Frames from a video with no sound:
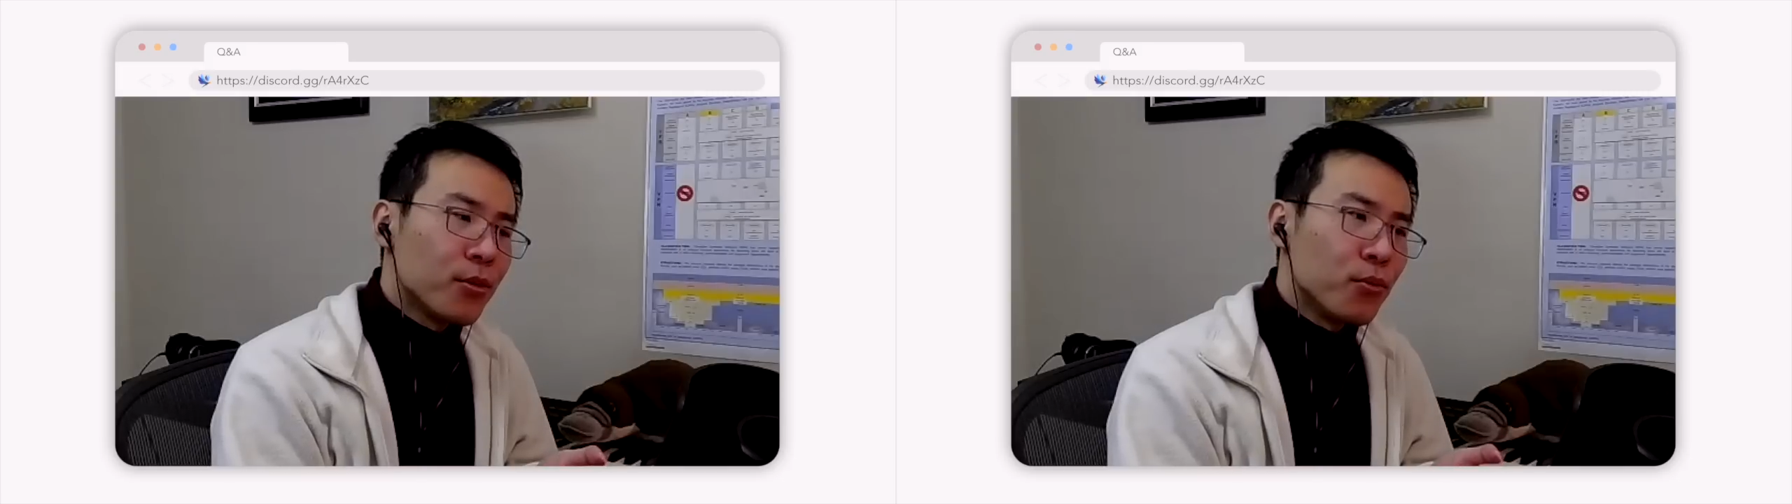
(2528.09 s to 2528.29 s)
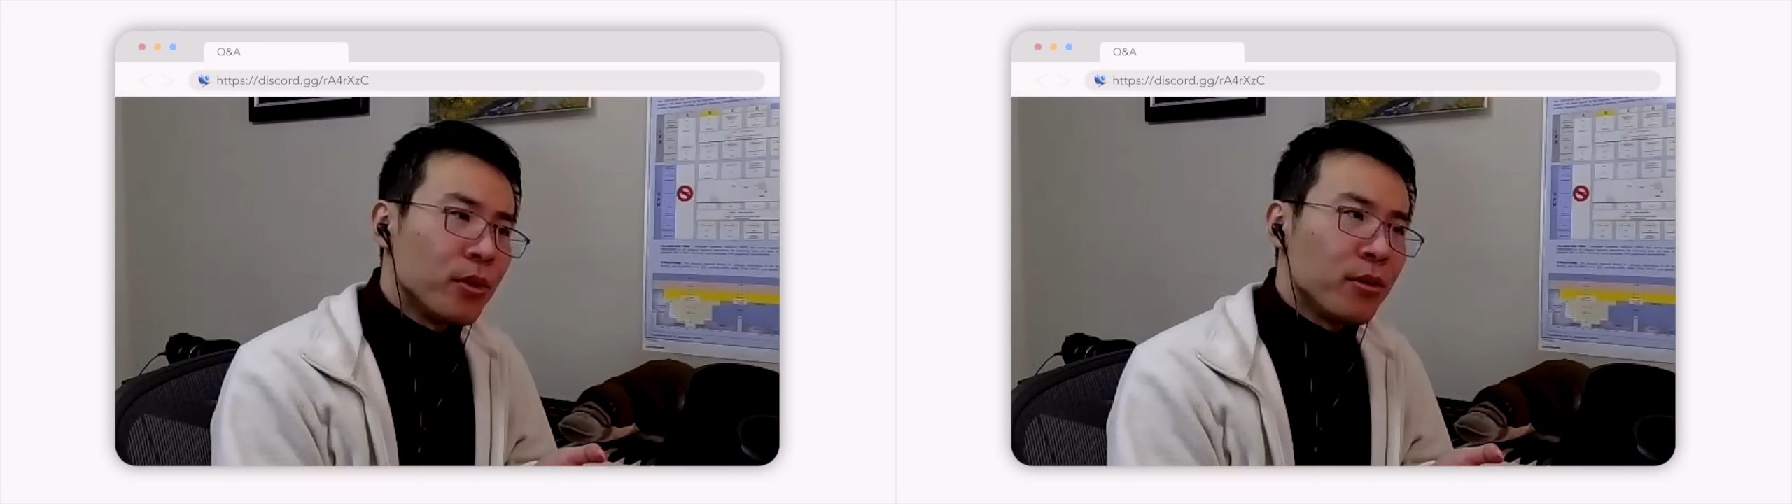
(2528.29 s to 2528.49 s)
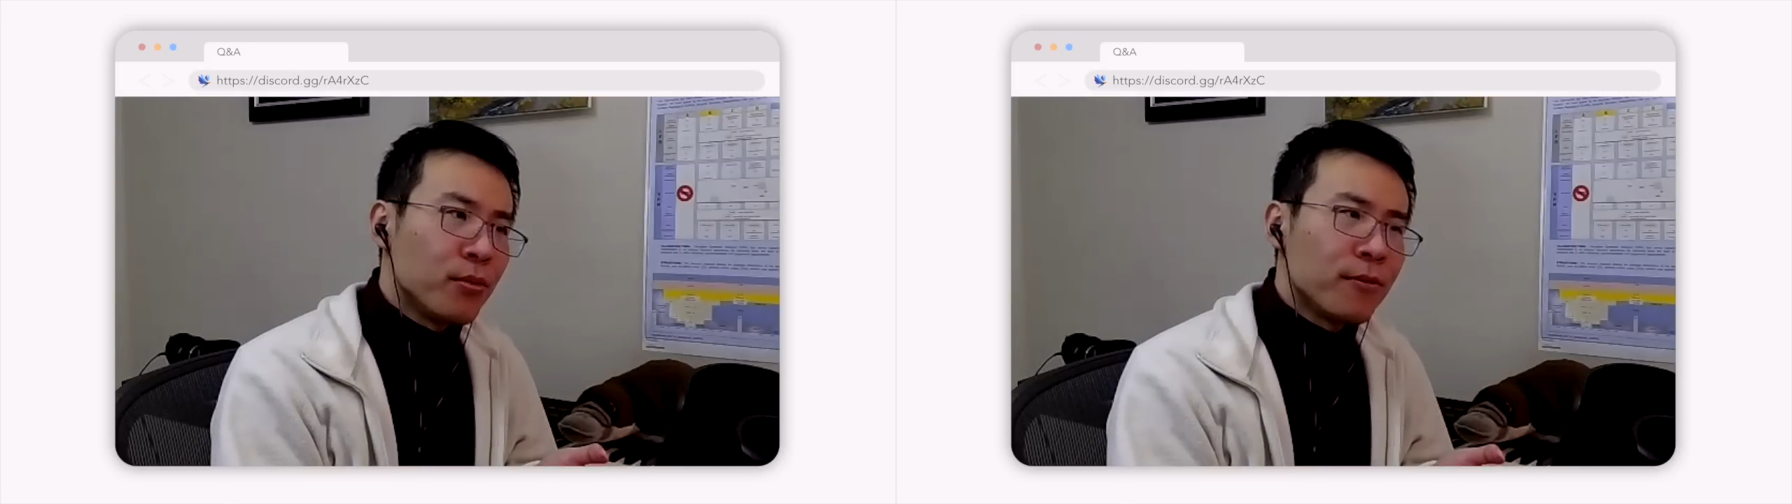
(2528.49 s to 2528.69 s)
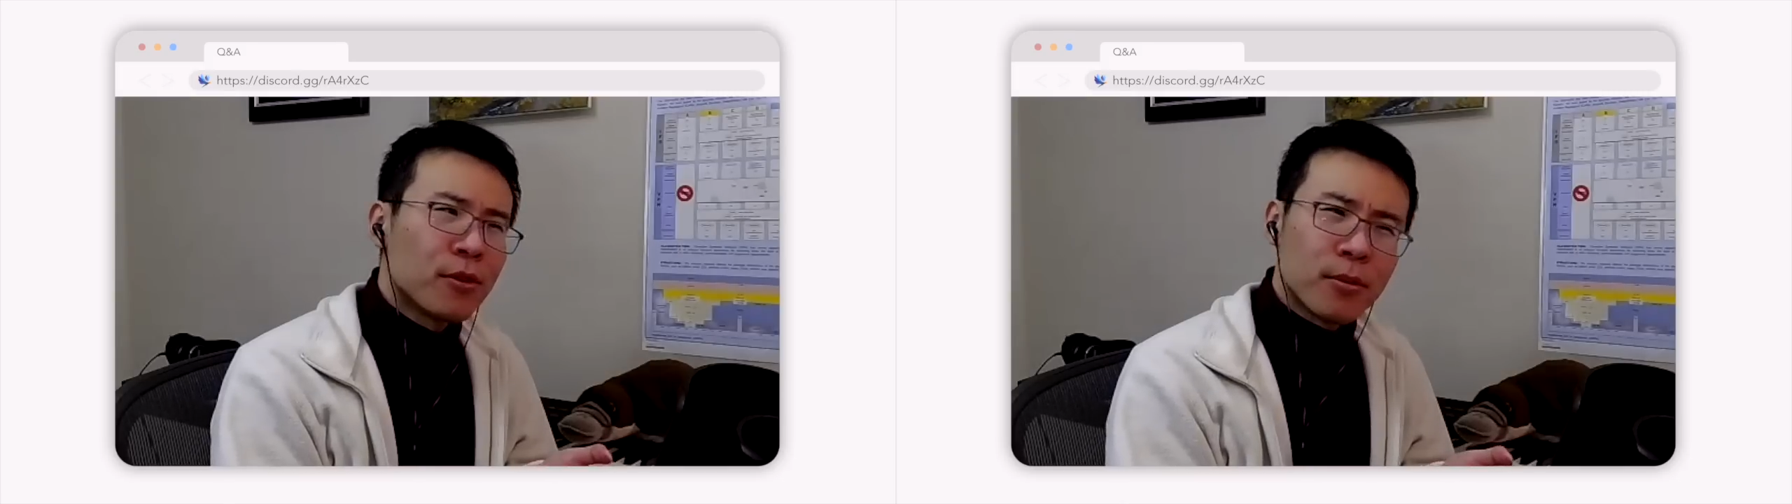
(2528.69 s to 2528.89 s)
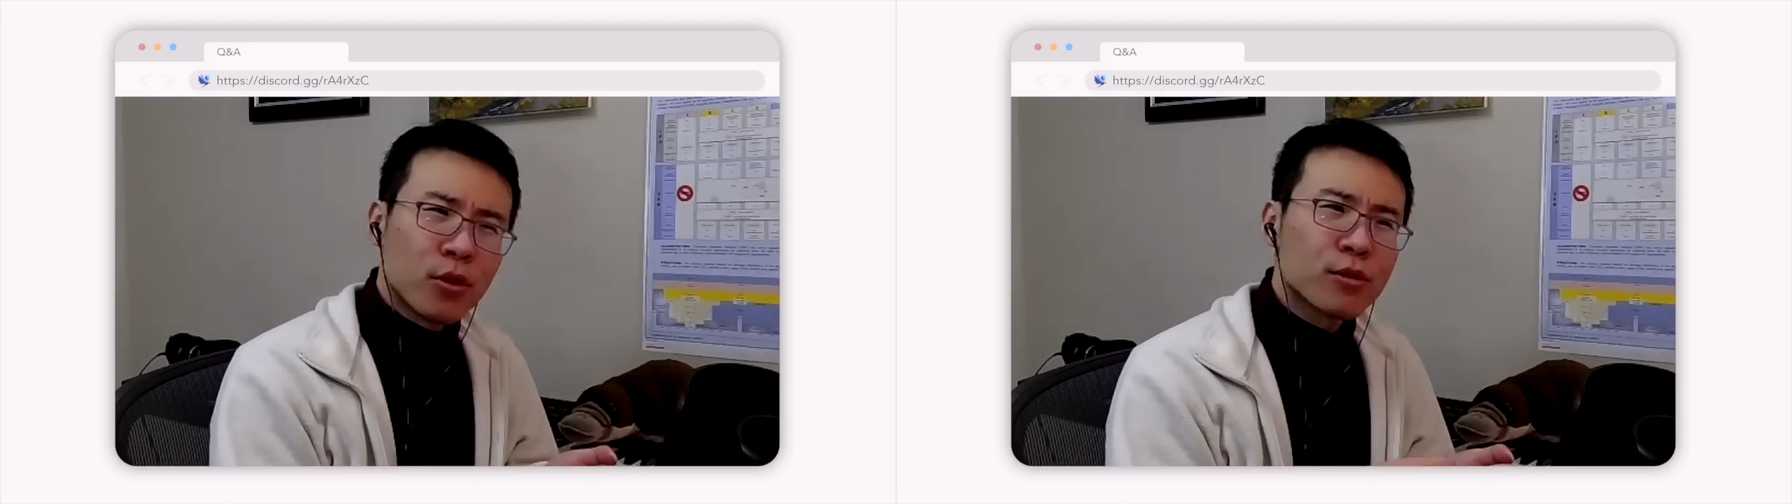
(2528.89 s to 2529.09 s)
we for
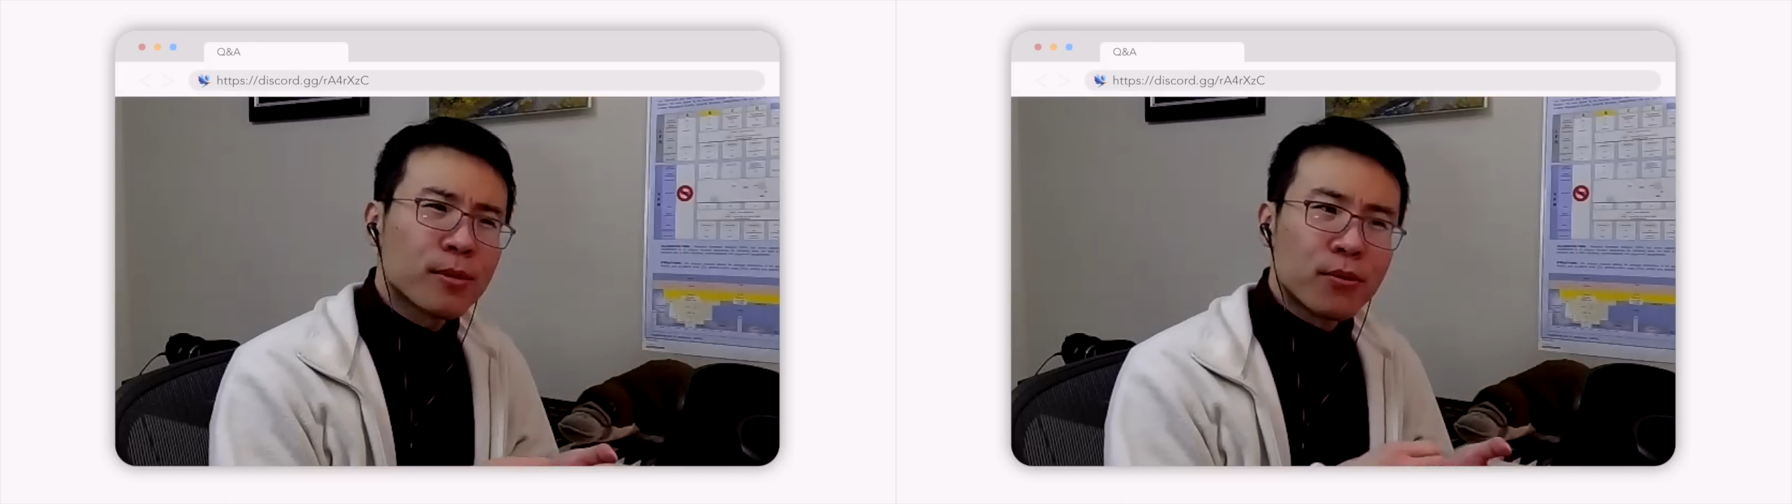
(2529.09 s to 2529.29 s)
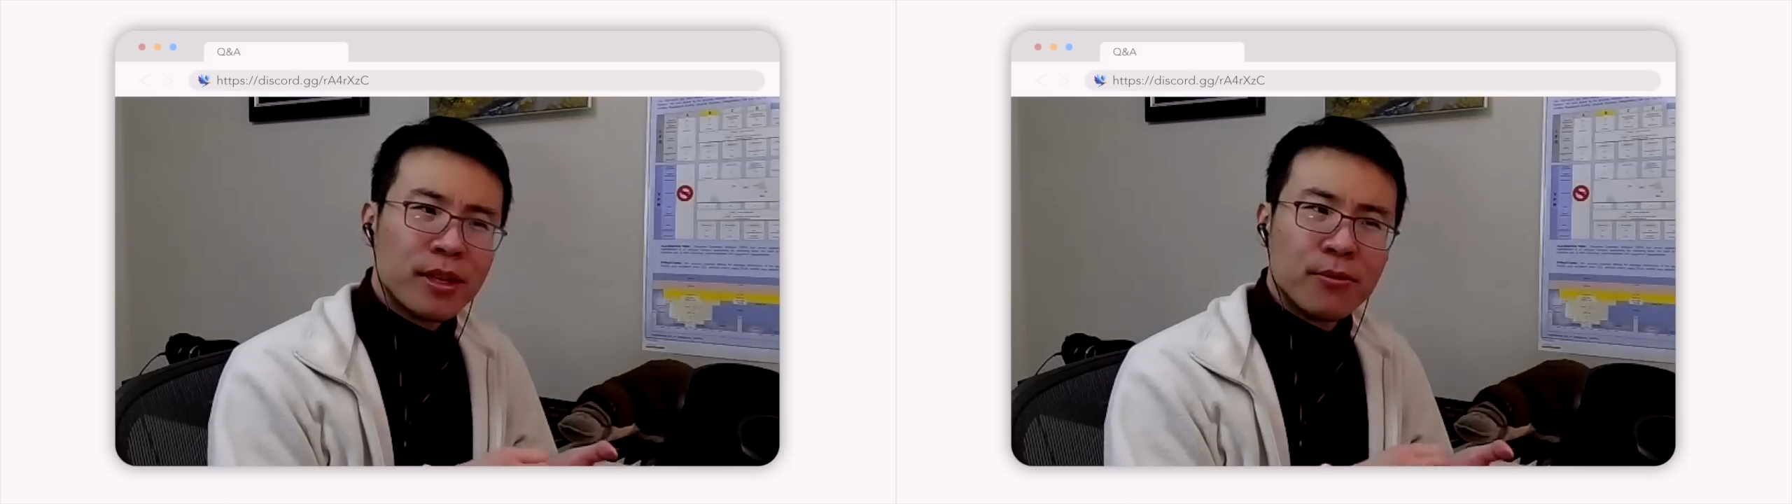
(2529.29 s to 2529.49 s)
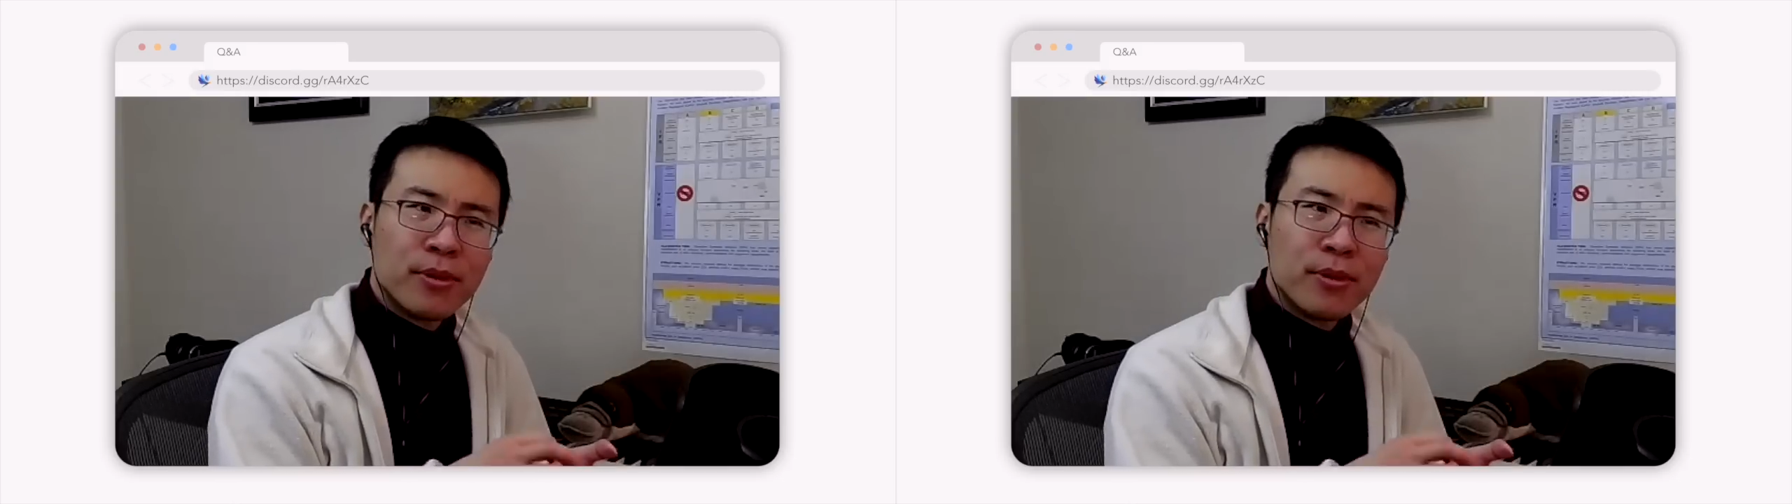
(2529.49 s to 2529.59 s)
the most part we